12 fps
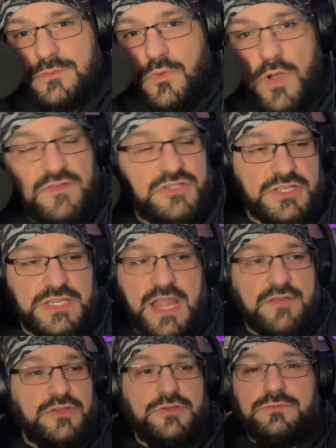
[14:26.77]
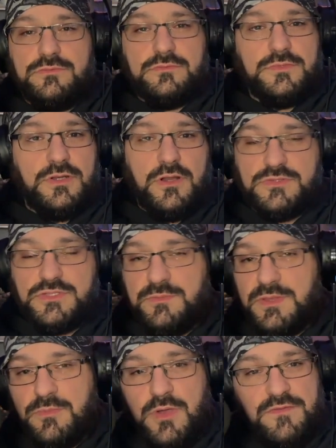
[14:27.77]
whoever took care of you. You know, some
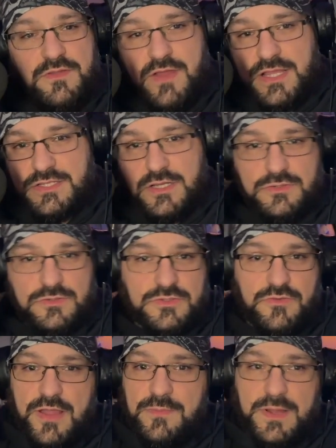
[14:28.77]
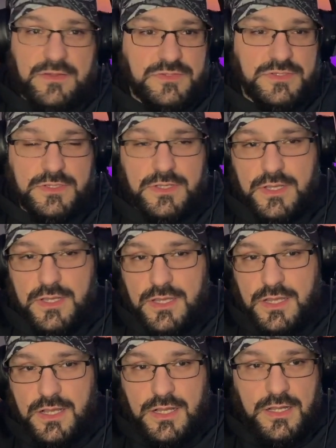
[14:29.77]
people have their aunts, uncles, grandparents,
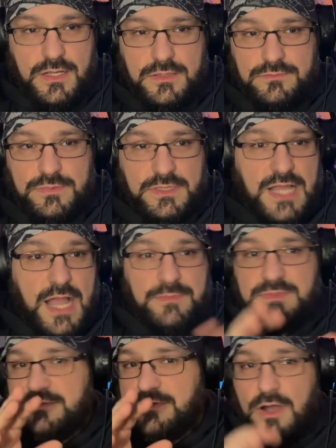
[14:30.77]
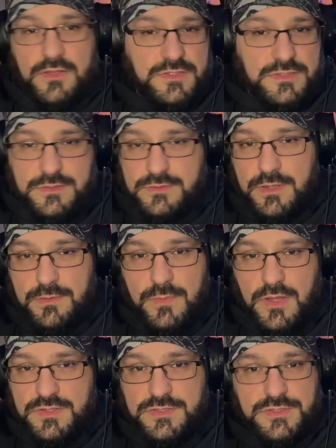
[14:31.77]
adoptive fathers and
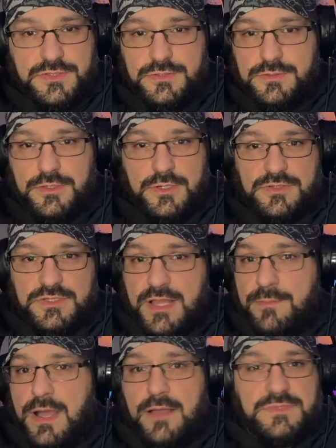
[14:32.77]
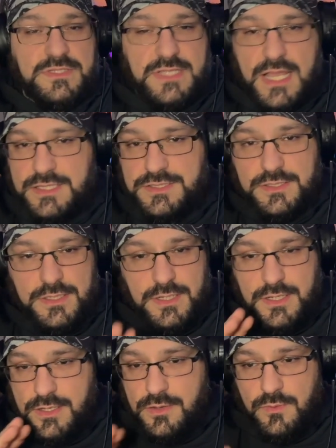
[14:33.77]
mothers, you know, stepmoms and dads,
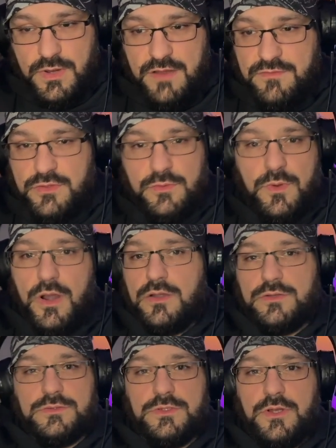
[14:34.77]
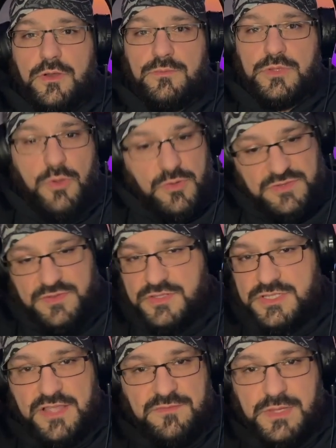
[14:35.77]
whatever you were, you know, you always felt
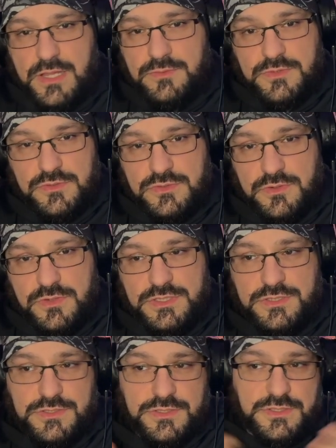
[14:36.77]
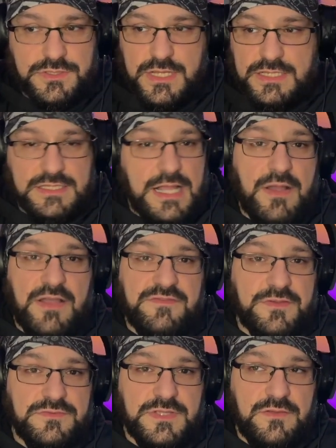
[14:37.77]
safe playing with those toys. Just that's how I
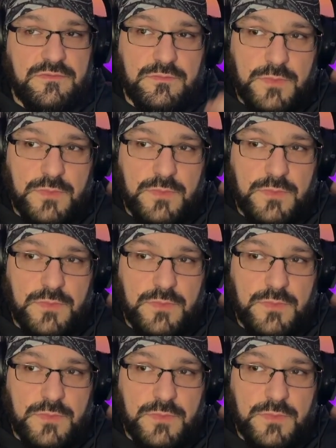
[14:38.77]
felt. So